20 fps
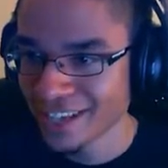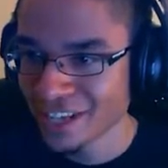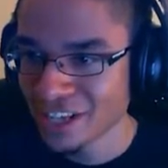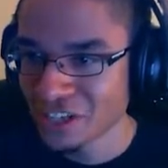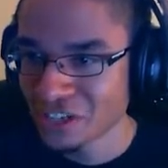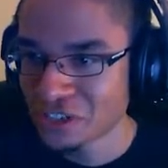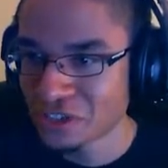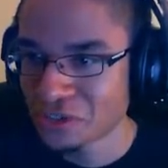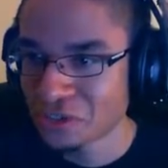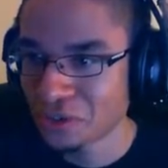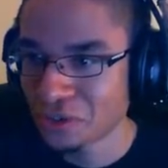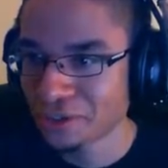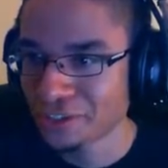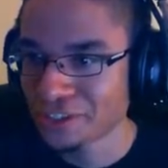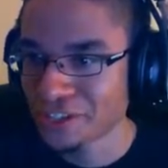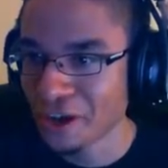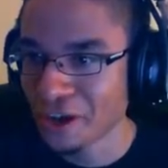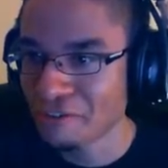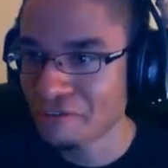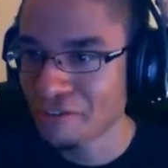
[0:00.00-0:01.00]
School's
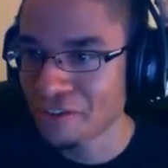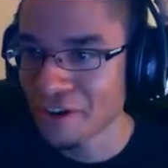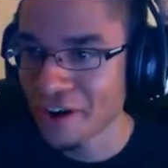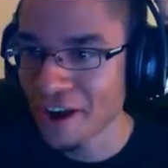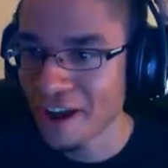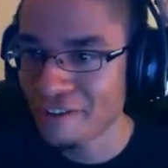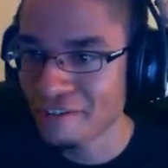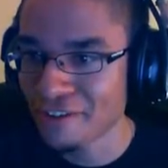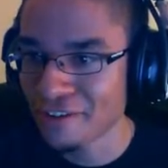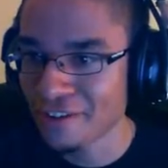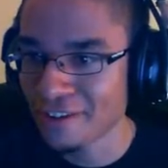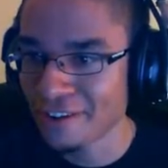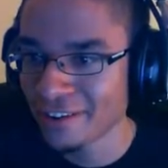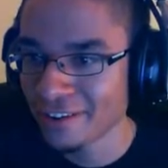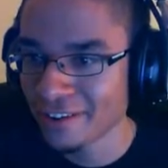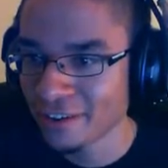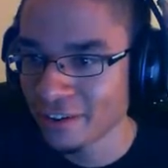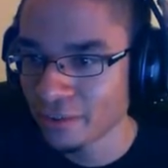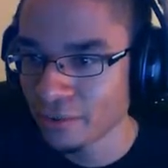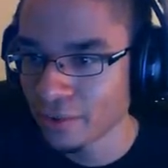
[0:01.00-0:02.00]
out forever.
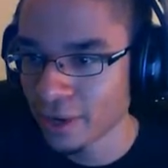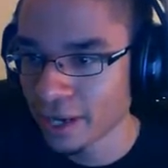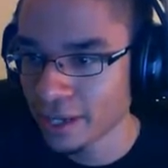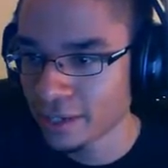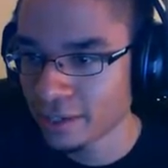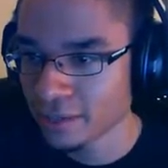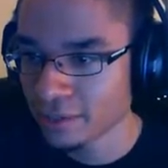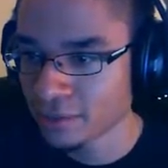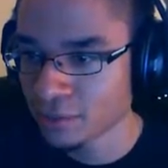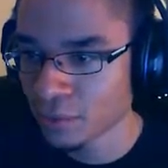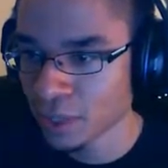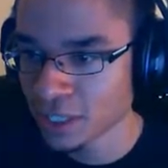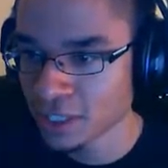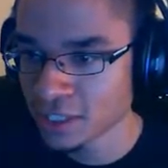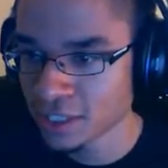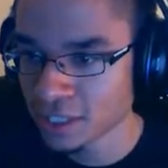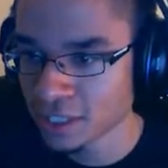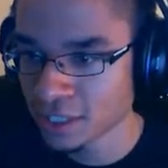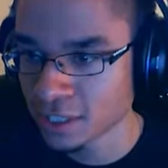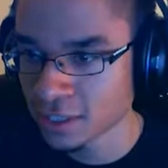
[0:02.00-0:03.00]
Right, watch this.